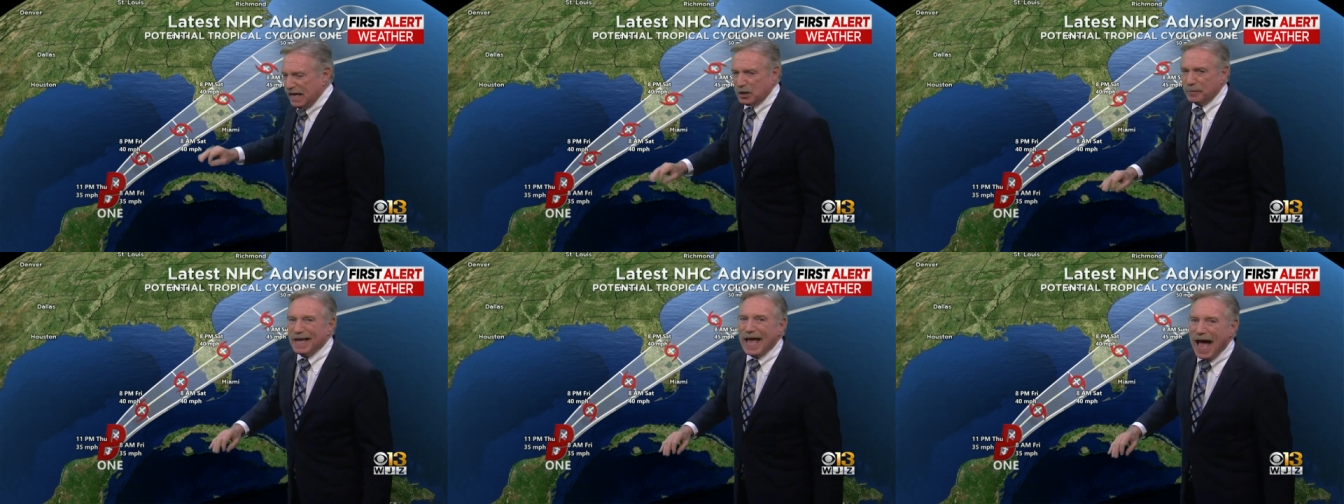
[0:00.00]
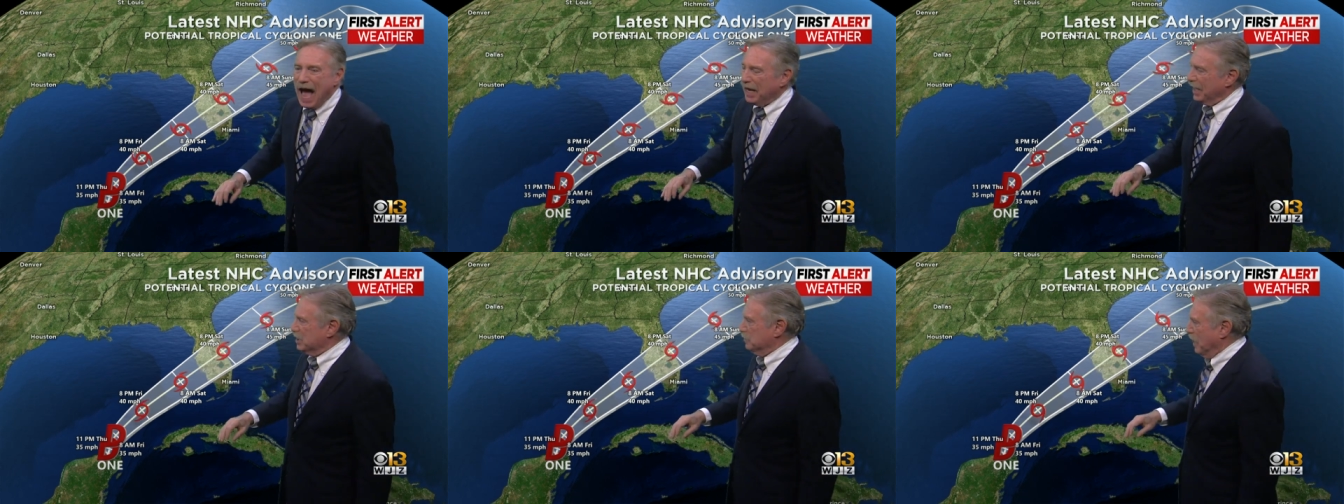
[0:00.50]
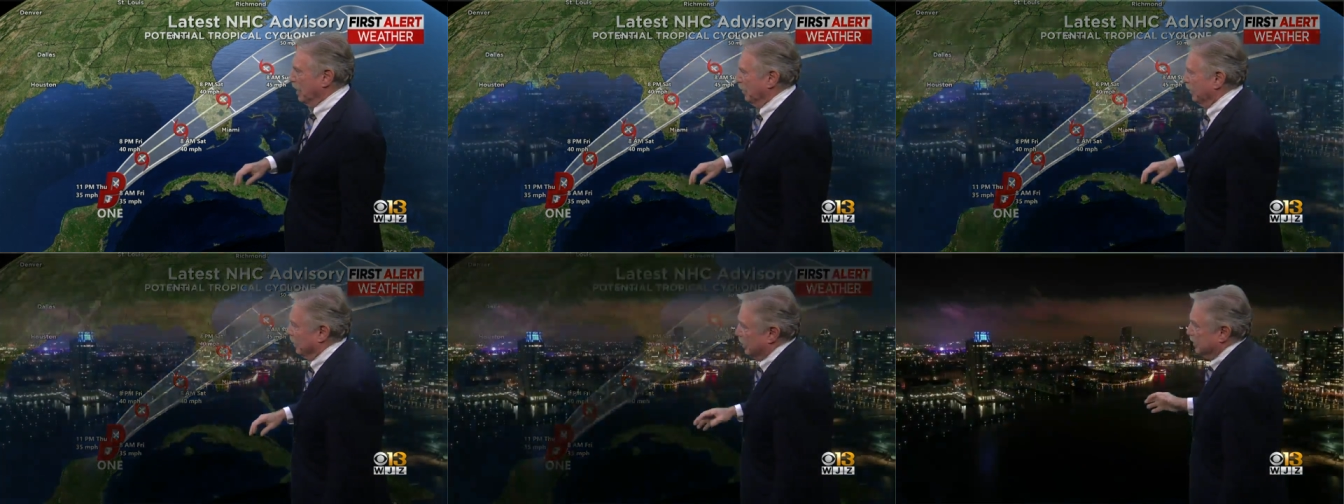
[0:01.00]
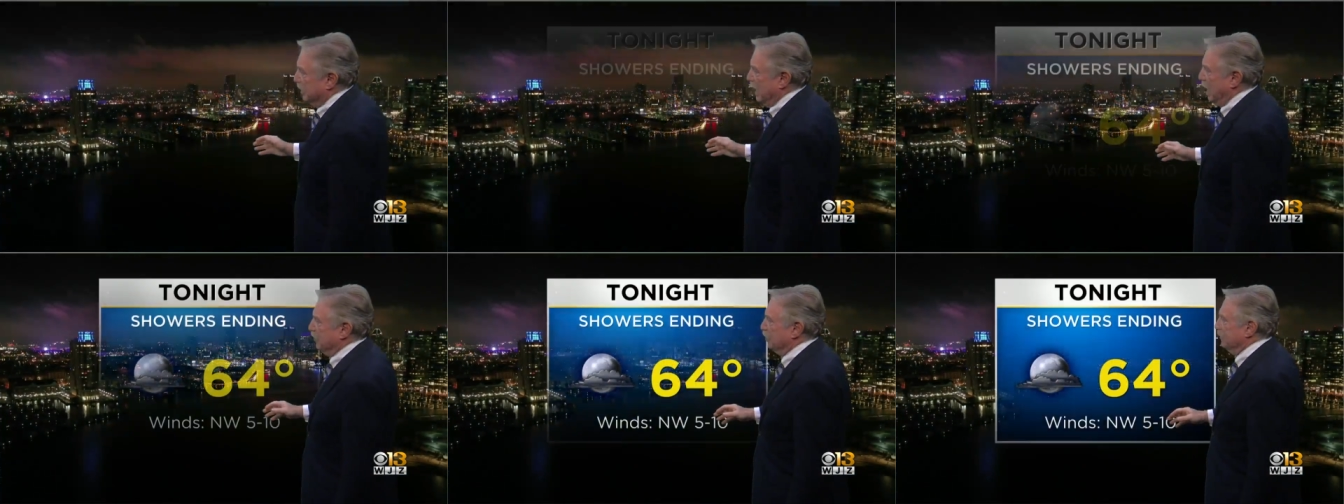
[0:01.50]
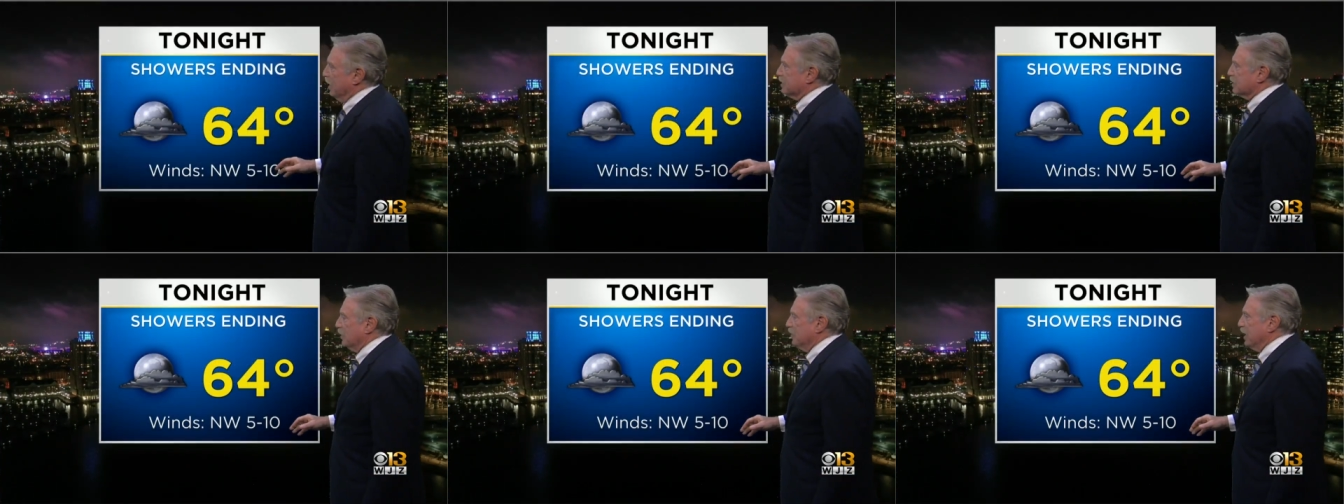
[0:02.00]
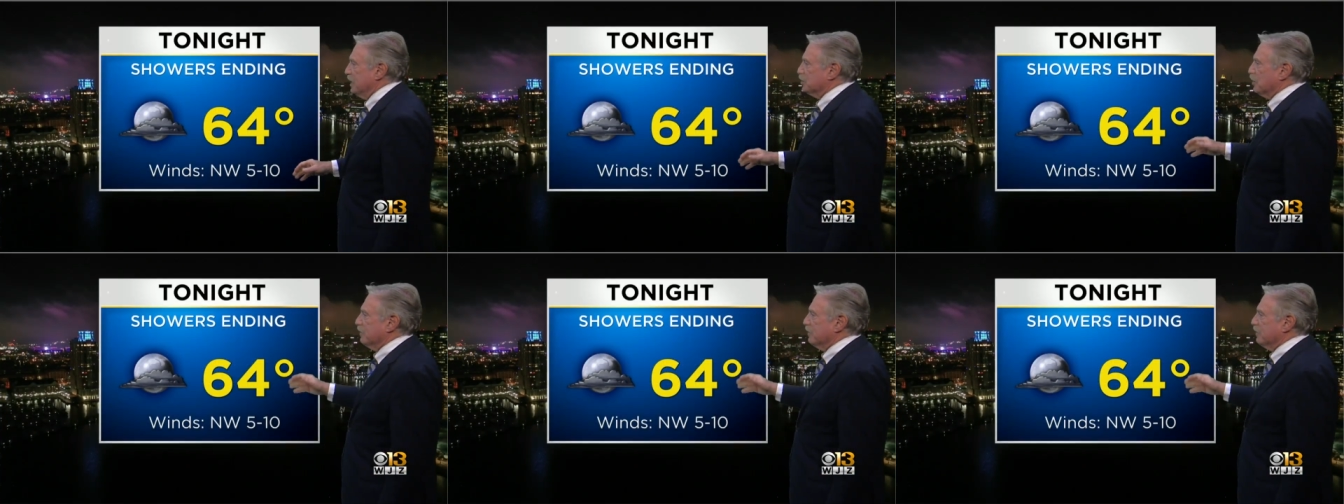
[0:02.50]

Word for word: It'll be Alex, by the way. That could happen in the next couple of days.